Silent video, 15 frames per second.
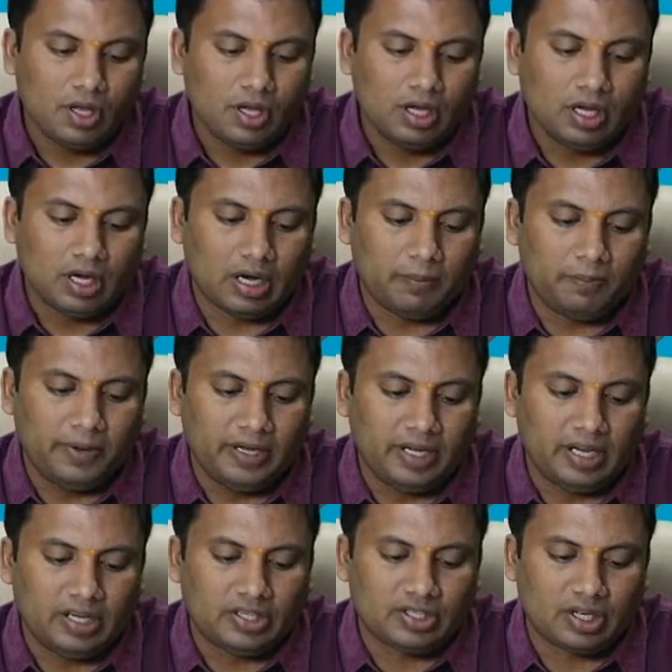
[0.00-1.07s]

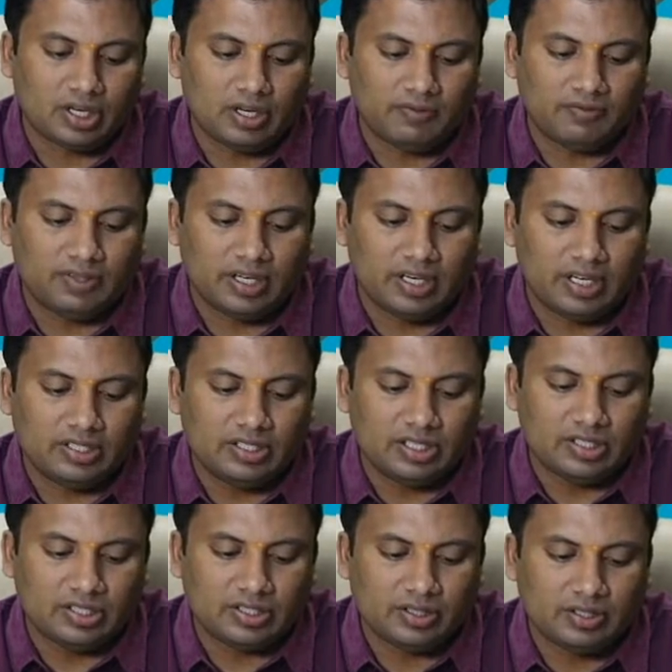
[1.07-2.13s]
Repetition of the
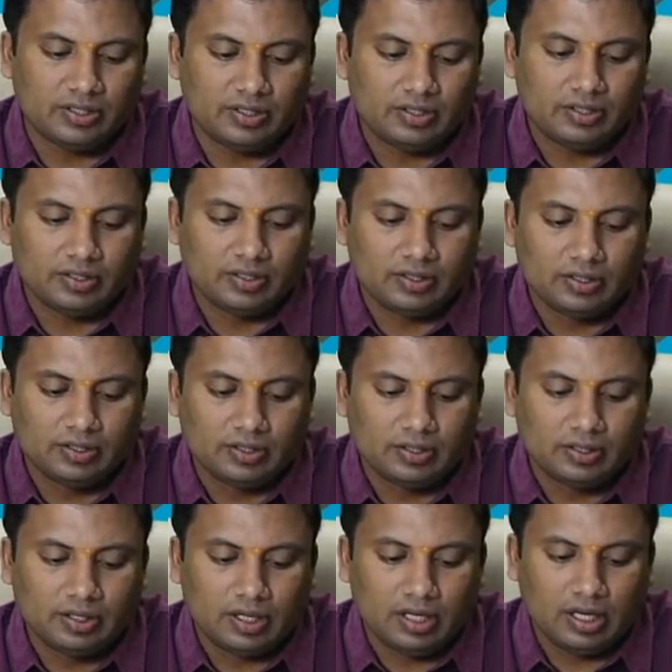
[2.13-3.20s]
digits
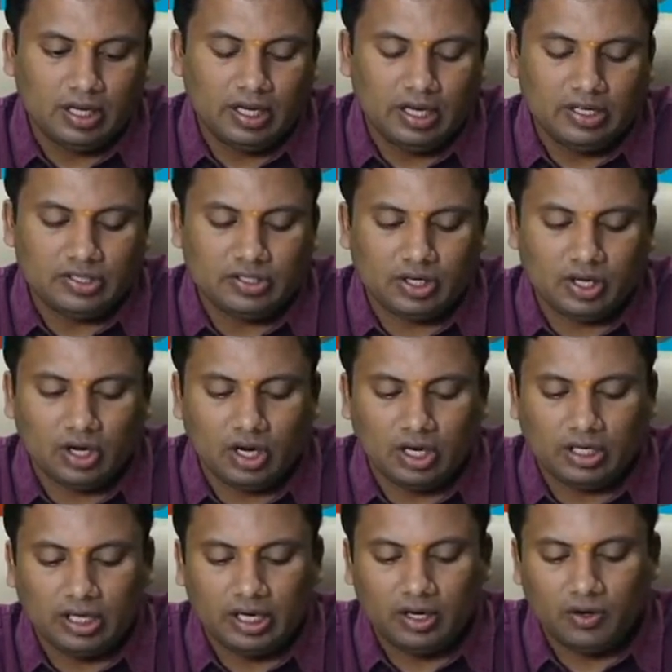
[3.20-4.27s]
is not
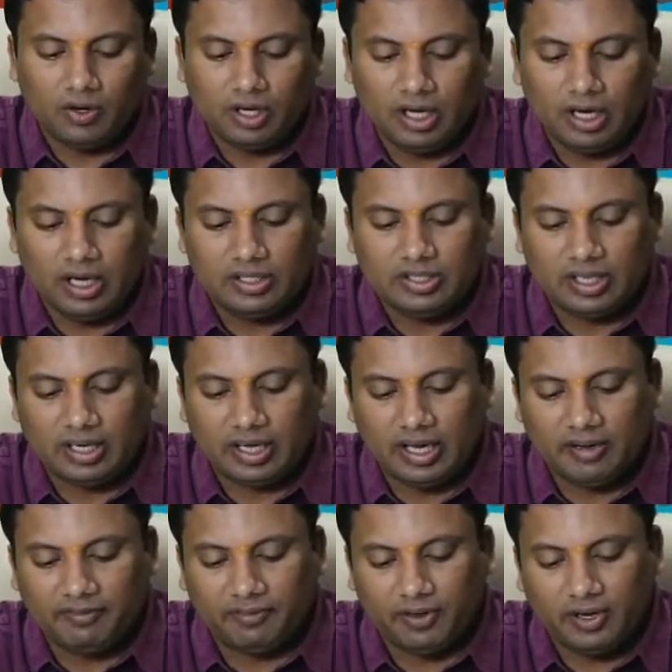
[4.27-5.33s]
allowed. Listen
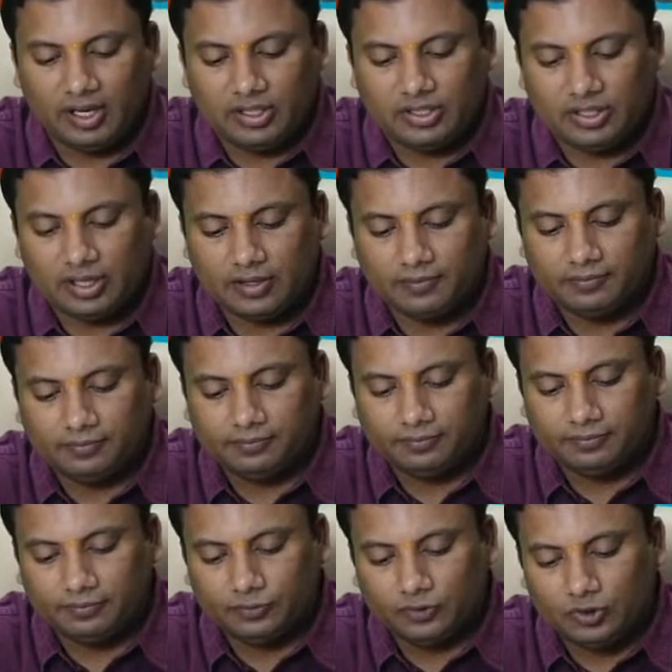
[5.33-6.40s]
carefully, sir.
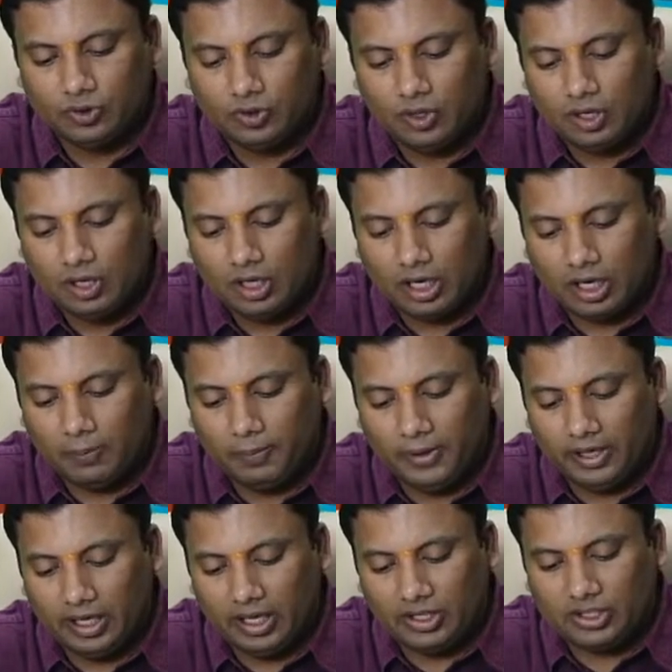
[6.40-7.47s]

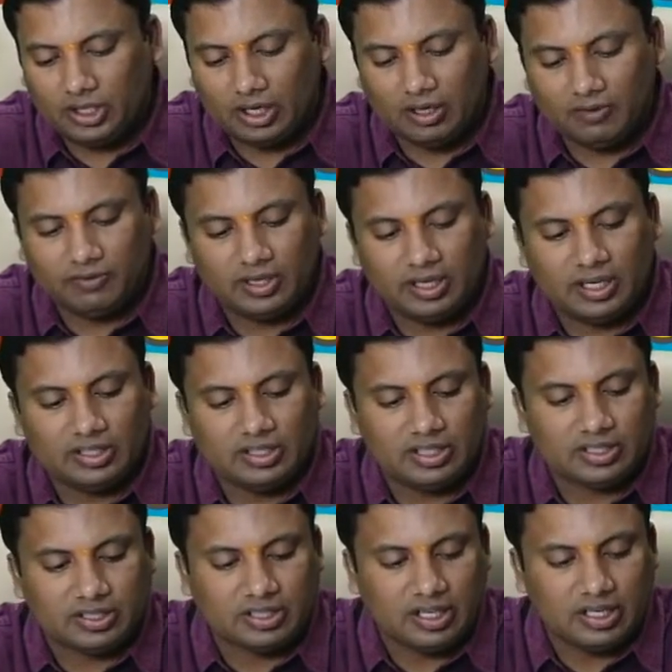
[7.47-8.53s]
Repetition of the
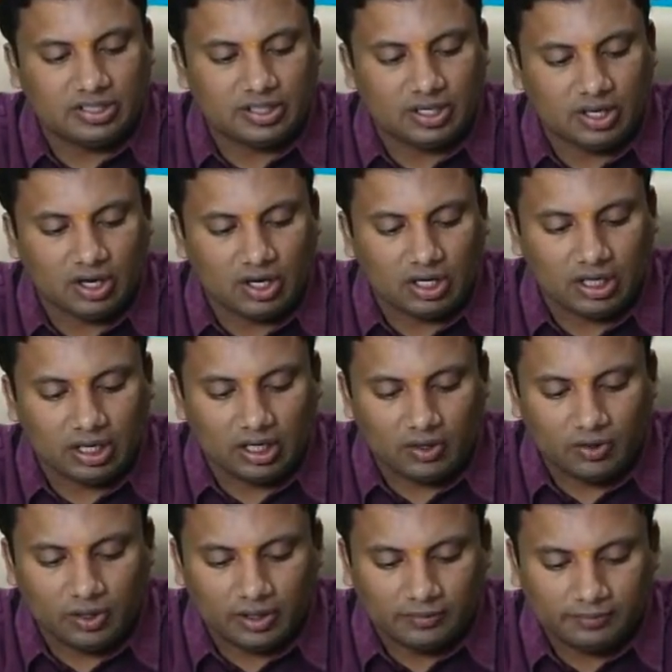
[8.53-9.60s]
digits is not
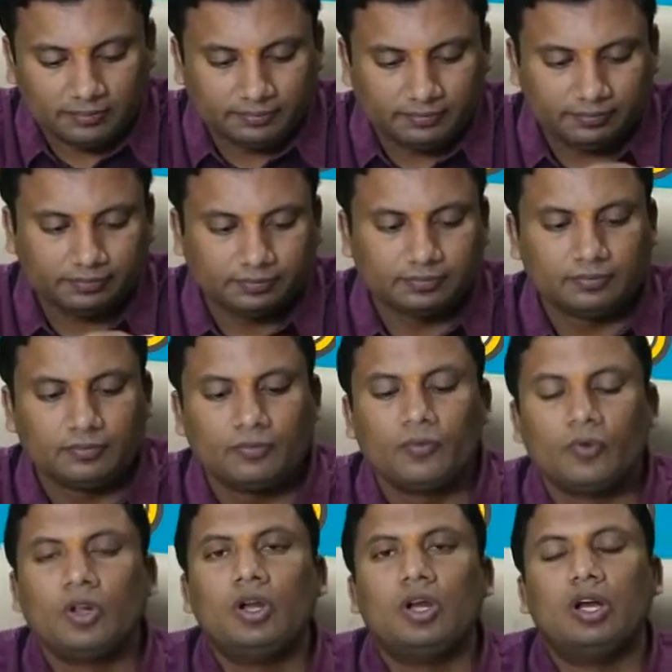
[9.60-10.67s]
allowed.
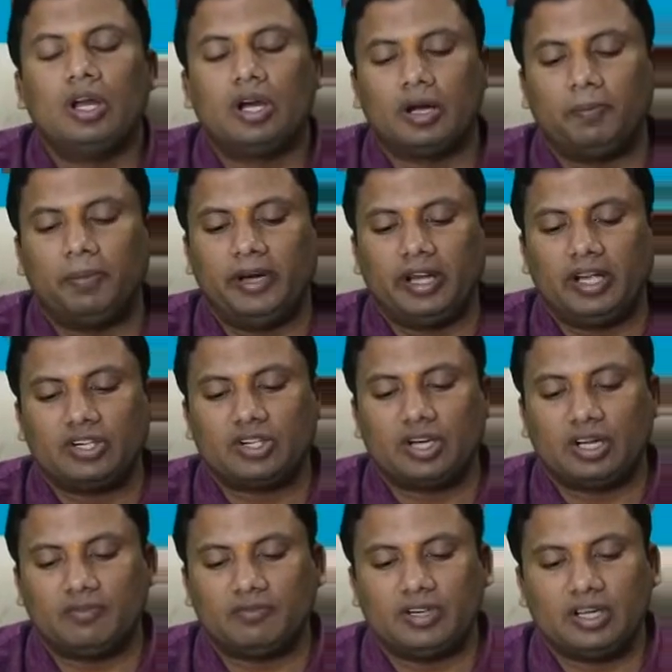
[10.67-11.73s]
Repetition
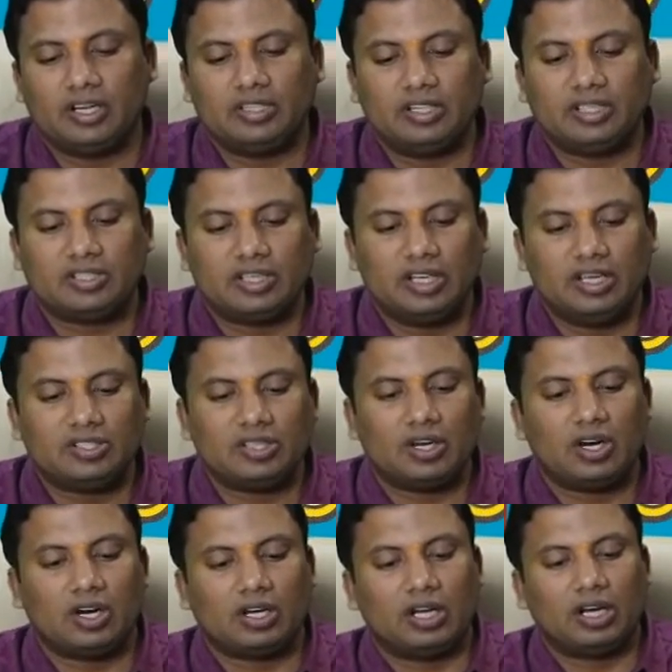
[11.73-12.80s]
of the digits is
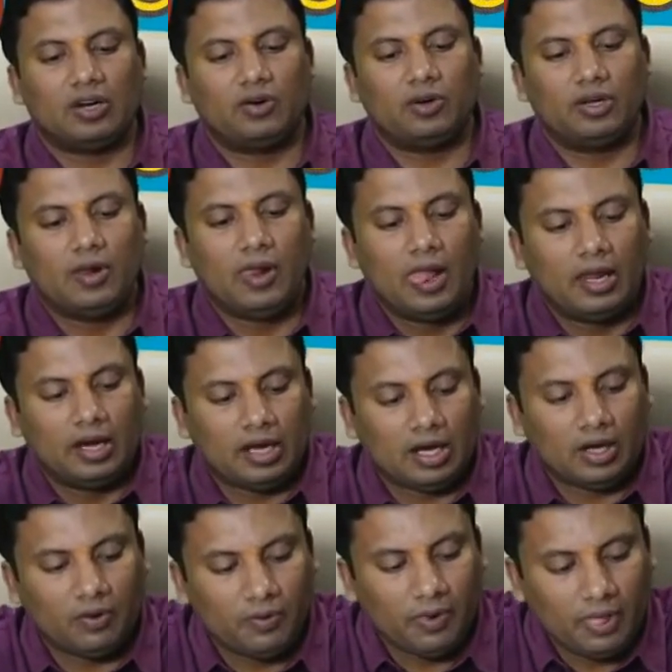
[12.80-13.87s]
not allowed.
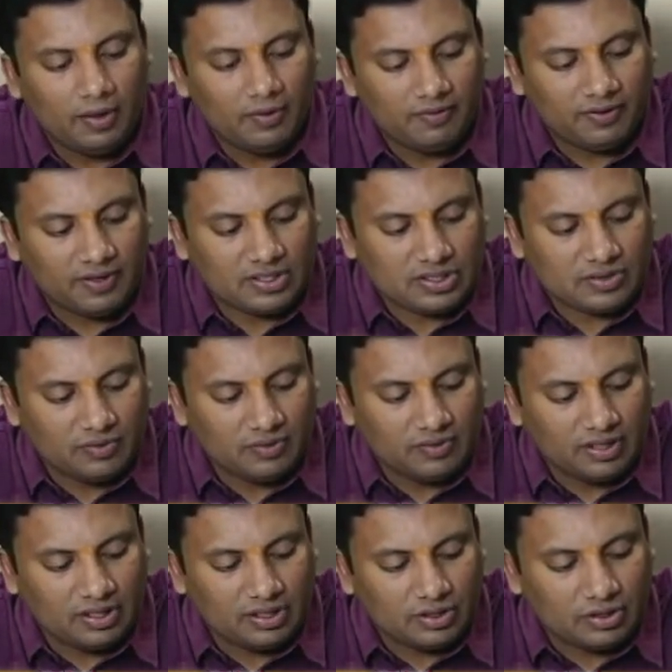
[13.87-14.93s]
Now, first we
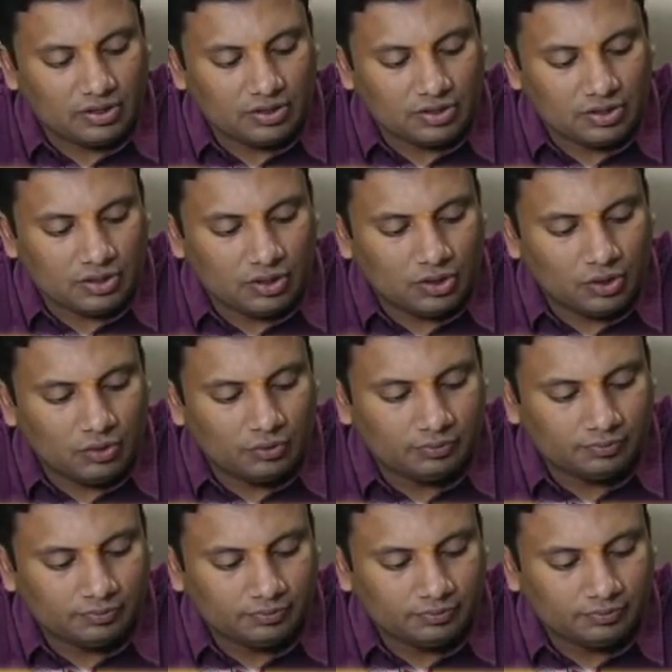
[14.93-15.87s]
will do